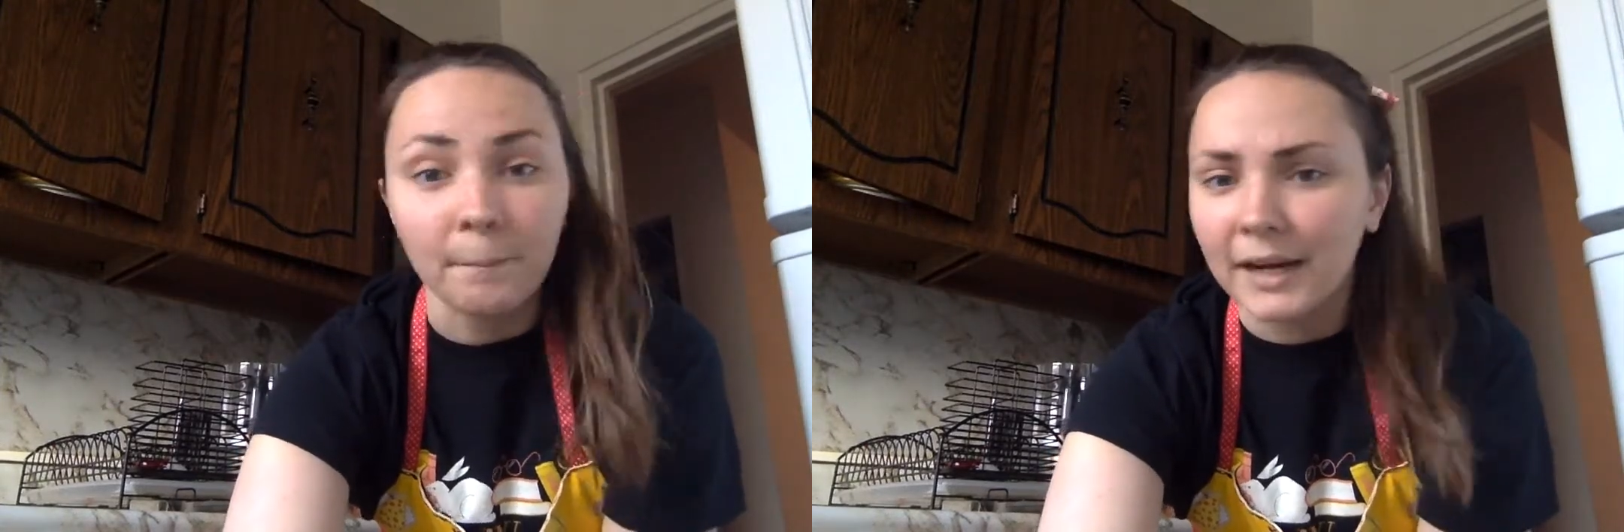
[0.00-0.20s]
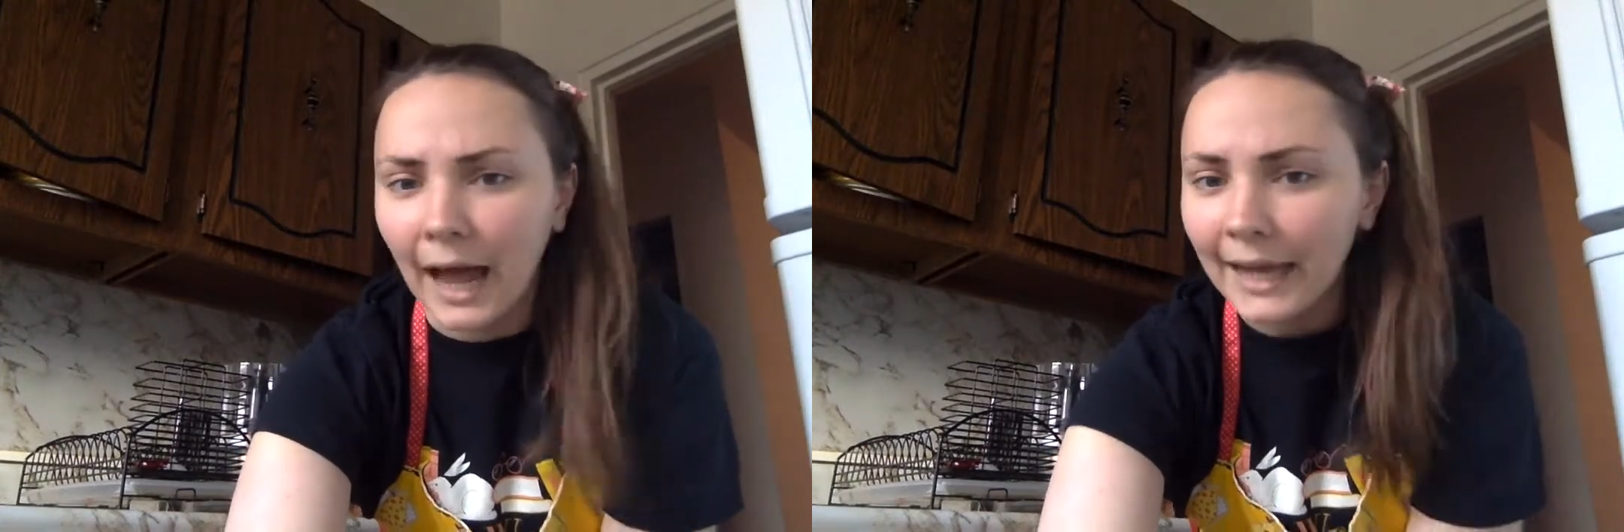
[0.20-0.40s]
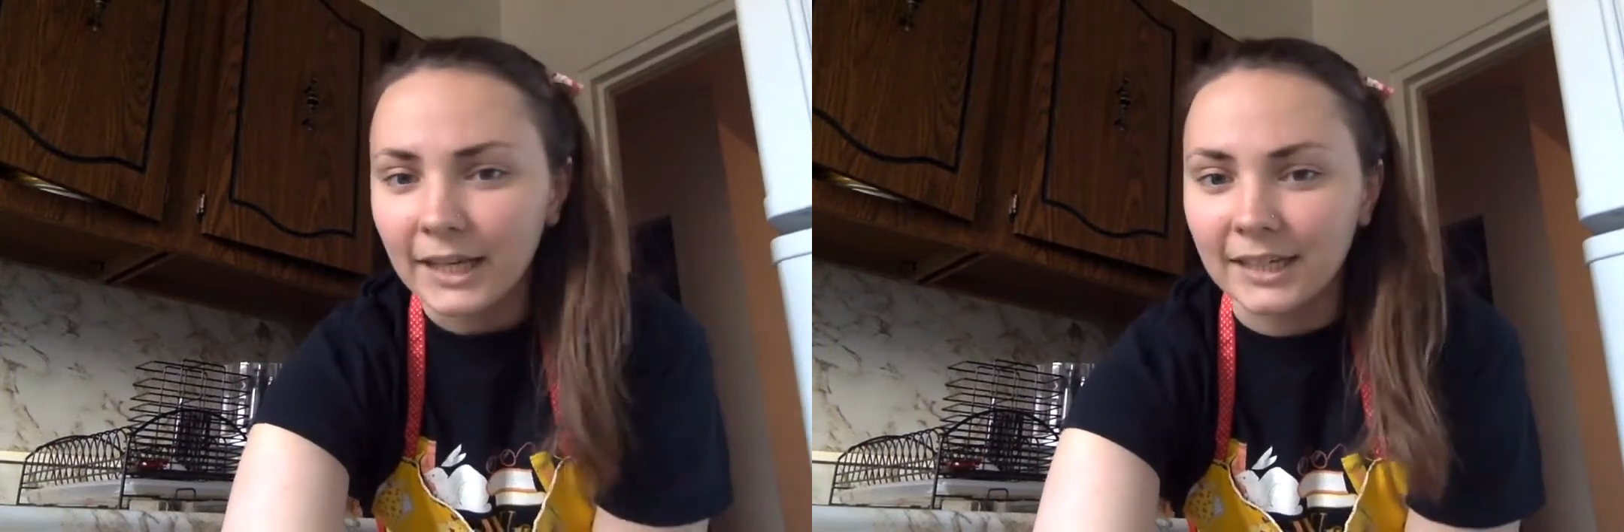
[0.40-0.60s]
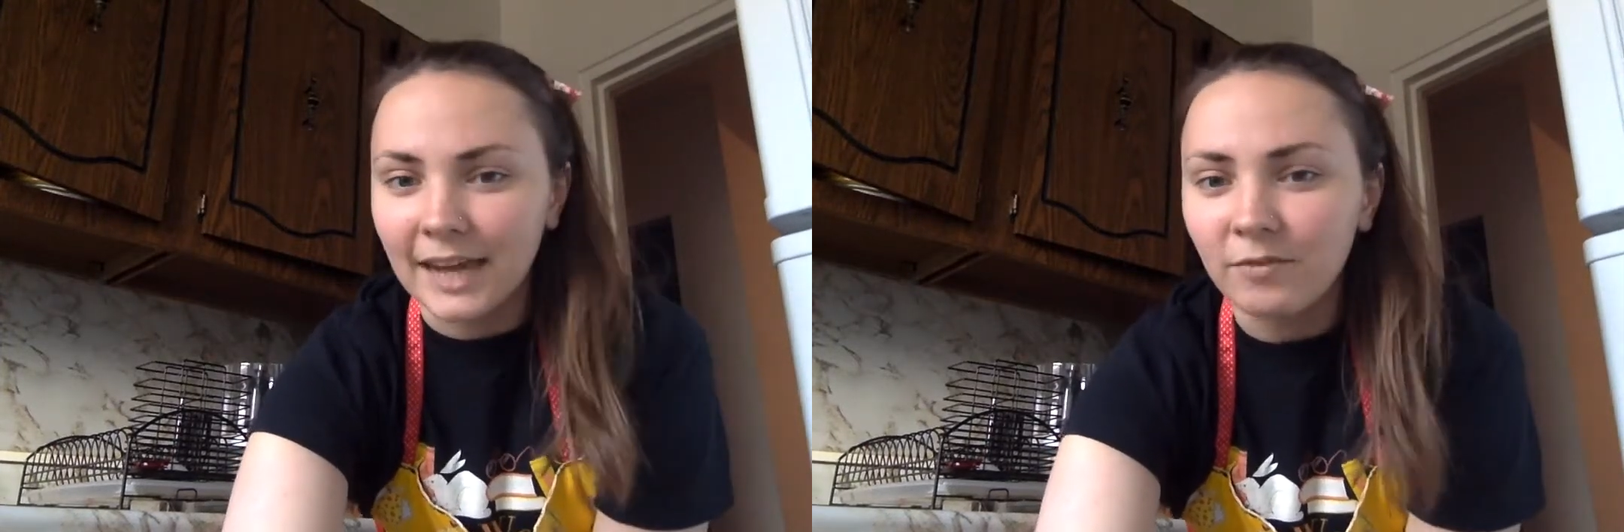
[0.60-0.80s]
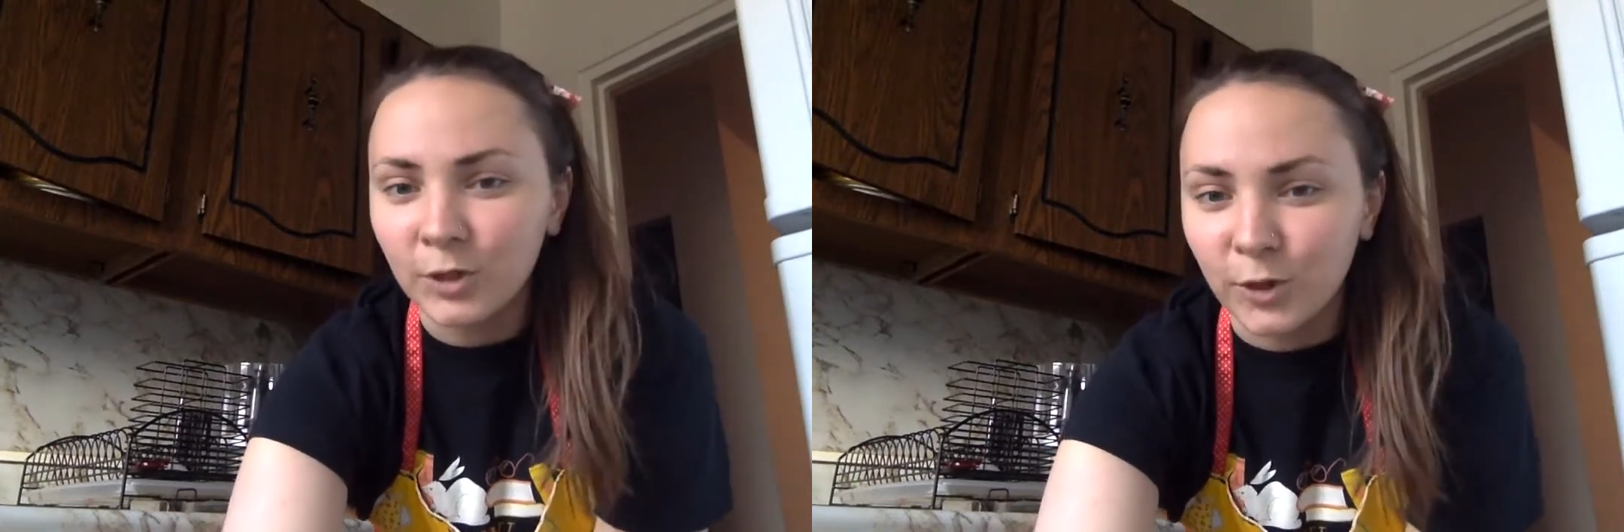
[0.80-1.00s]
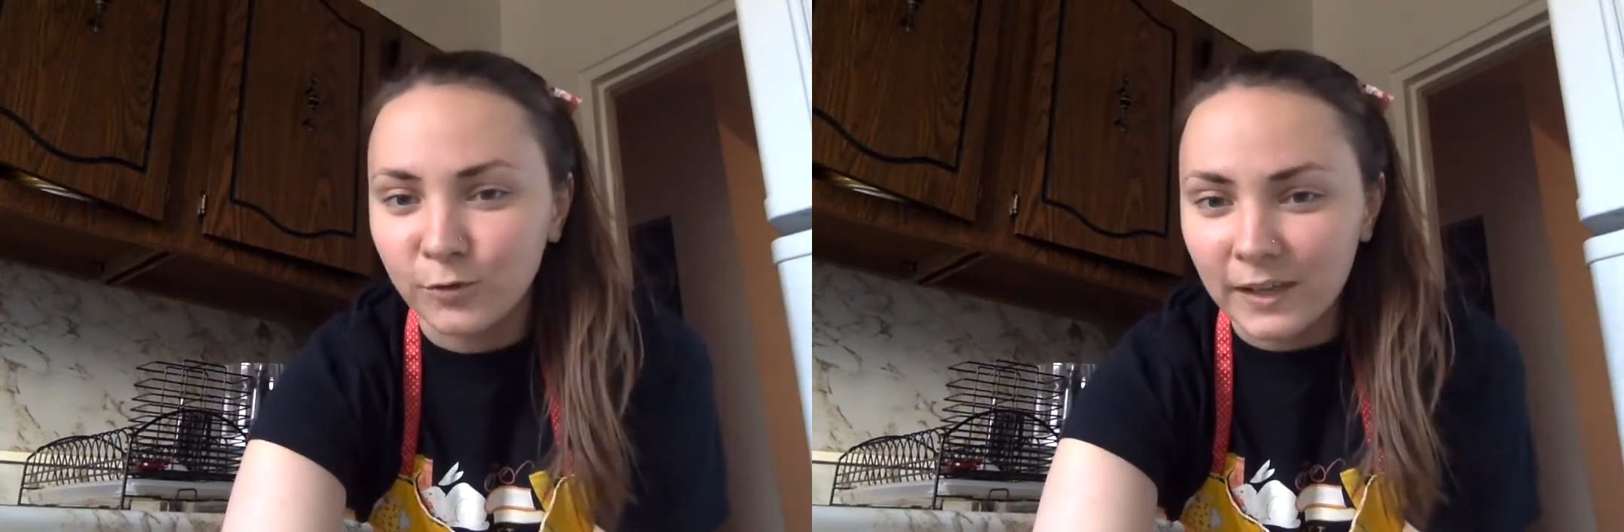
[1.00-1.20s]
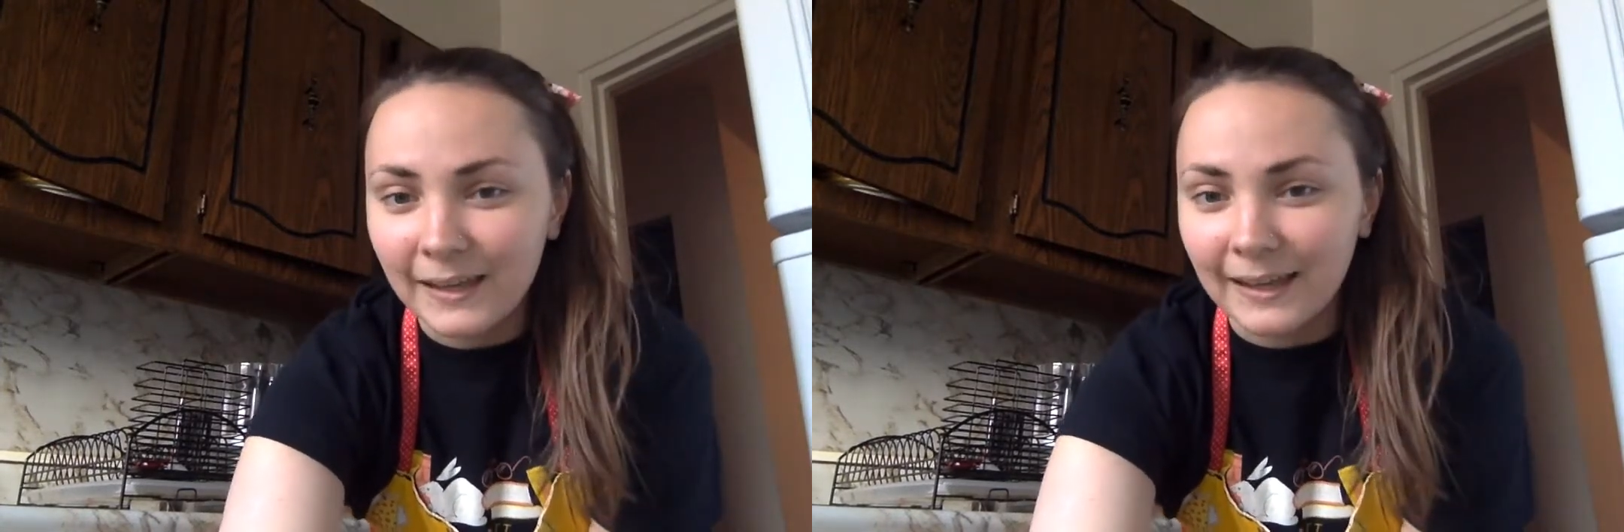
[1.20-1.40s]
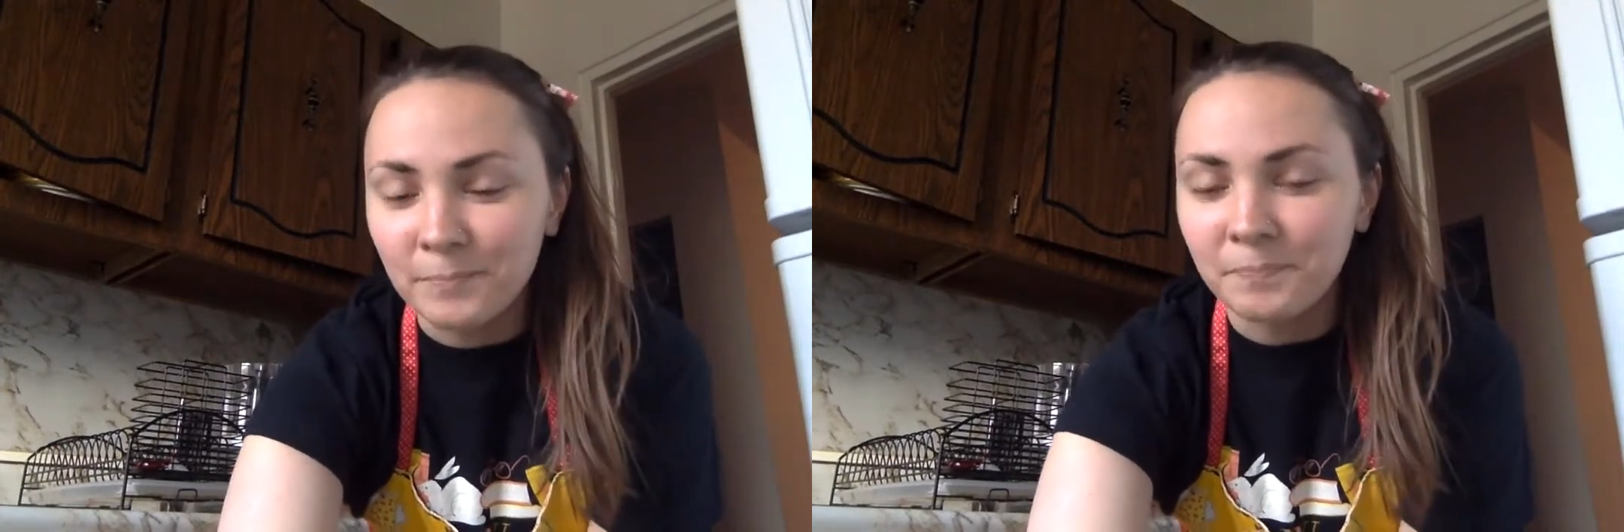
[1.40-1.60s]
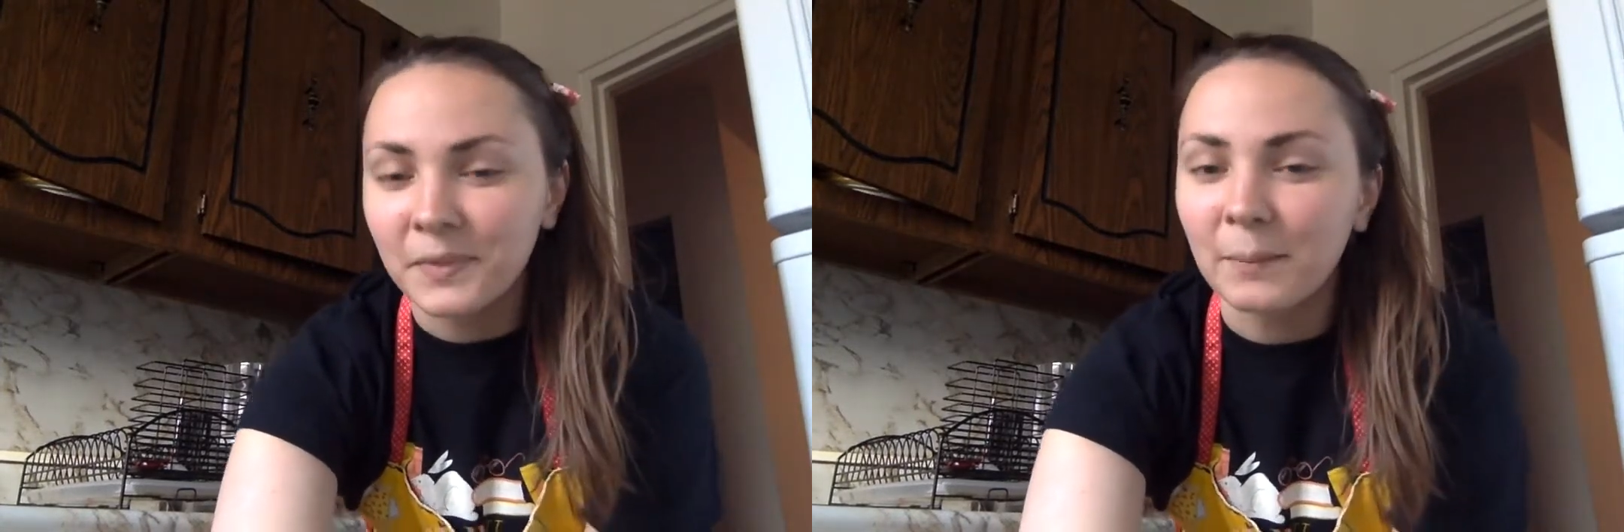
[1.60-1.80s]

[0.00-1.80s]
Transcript: But I Could Never Go Vegan